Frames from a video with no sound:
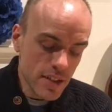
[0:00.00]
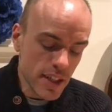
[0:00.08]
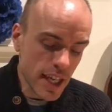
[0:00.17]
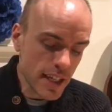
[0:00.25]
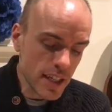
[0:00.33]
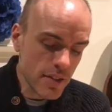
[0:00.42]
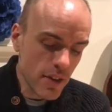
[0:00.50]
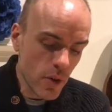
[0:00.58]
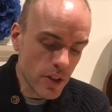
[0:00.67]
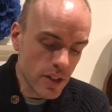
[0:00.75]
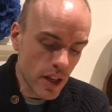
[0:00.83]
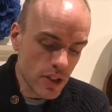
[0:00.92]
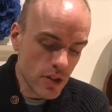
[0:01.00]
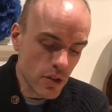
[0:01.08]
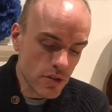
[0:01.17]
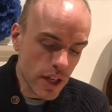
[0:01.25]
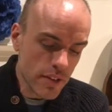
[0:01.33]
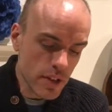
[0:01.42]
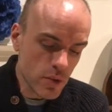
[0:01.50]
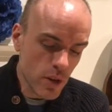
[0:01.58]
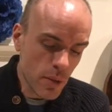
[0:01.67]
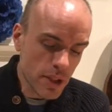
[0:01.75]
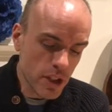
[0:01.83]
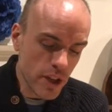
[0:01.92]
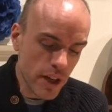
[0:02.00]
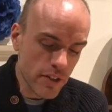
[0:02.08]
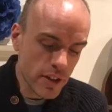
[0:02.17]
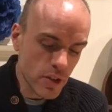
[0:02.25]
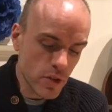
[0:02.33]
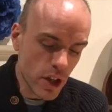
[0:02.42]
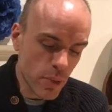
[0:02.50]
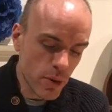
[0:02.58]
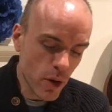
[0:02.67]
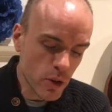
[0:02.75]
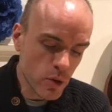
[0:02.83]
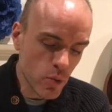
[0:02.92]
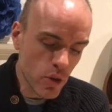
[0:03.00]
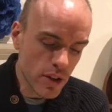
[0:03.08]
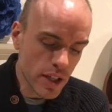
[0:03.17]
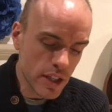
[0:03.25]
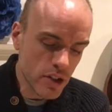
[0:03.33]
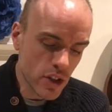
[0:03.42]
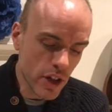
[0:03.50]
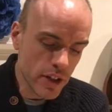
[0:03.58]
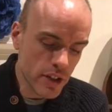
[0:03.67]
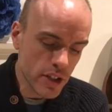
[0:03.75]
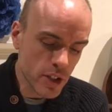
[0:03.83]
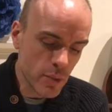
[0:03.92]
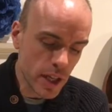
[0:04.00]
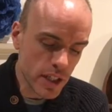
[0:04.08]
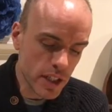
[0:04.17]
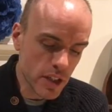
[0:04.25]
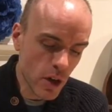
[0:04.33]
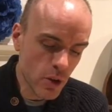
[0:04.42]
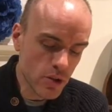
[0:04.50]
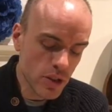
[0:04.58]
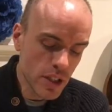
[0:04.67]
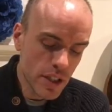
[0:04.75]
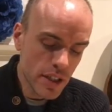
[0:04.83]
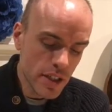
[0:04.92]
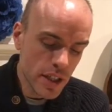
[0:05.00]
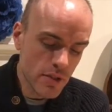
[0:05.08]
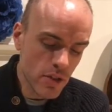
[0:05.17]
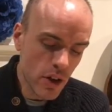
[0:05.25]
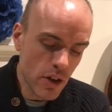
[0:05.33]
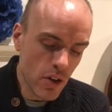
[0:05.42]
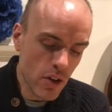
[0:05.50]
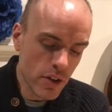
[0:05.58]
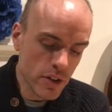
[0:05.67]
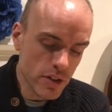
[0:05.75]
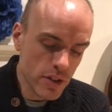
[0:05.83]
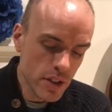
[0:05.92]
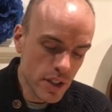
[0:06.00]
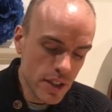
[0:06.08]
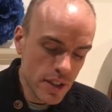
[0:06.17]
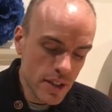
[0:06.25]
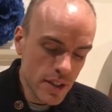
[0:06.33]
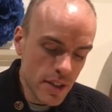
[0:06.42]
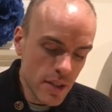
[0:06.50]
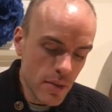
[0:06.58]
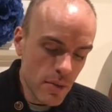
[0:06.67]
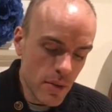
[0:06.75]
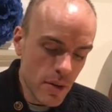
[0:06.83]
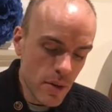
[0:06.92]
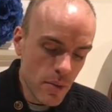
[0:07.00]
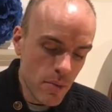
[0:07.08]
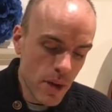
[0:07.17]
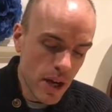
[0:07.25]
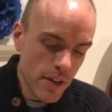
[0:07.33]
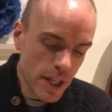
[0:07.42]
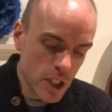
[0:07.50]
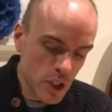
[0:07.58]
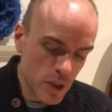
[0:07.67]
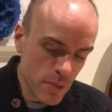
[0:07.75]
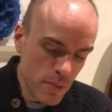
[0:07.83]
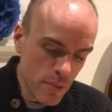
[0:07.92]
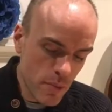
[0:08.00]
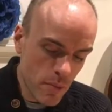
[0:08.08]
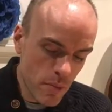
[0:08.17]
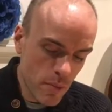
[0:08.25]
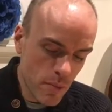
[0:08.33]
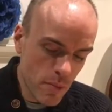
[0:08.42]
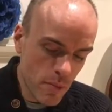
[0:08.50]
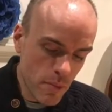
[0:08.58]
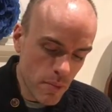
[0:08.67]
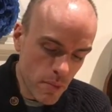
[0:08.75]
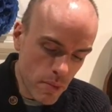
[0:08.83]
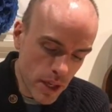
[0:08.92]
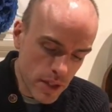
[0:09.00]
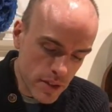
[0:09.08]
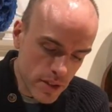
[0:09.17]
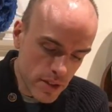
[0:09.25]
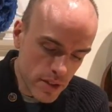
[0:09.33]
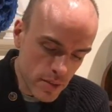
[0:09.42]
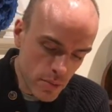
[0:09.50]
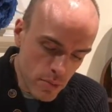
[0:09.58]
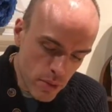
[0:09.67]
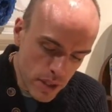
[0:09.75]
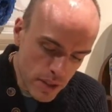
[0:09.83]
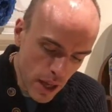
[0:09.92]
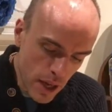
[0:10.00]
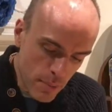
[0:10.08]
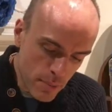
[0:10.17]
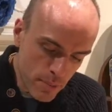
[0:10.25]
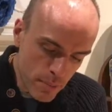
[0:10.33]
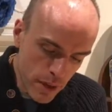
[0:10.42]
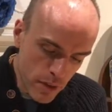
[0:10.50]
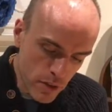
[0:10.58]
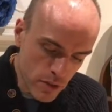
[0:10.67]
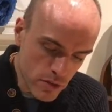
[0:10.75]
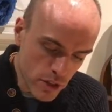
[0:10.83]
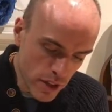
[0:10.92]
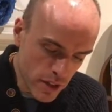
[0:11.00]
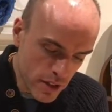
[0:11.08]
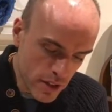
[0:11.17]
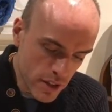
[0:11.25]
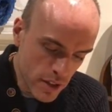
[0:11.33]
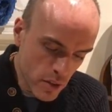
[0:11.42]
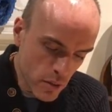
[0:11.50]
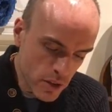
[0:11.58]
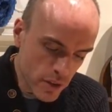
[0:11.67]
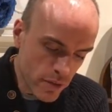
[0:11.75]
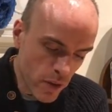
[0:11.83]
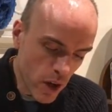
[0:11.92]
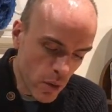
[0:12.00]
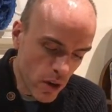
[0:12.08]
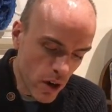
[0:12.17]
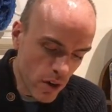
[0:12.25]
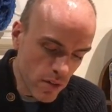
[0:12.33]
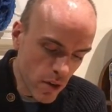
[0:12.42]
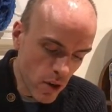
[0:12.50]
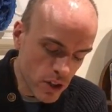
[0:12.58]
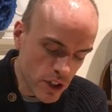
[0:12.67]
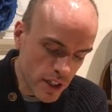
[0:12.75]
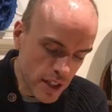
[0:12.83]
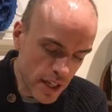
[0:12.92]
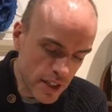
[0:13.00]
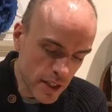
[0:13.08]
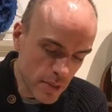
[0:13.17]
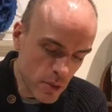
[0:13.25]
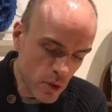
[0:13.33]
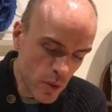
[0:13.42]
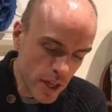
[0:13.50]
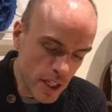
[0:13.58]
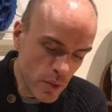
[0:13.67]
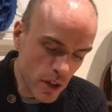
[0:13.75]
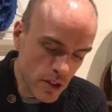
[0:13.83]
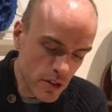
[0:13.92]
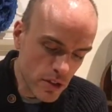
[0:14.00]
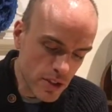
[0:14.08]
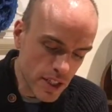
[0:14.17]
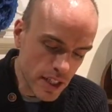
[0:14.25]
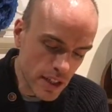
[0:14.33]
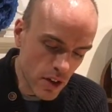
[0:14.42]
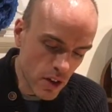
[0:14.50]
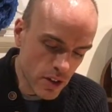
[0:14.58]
Saintly devotees like Shukdev Goswami generally do not approach worldly enjoyers, especially those in royal orders. Maharaj Prataparudra was a follower of Lord Chaitanya, but when he wanted to see the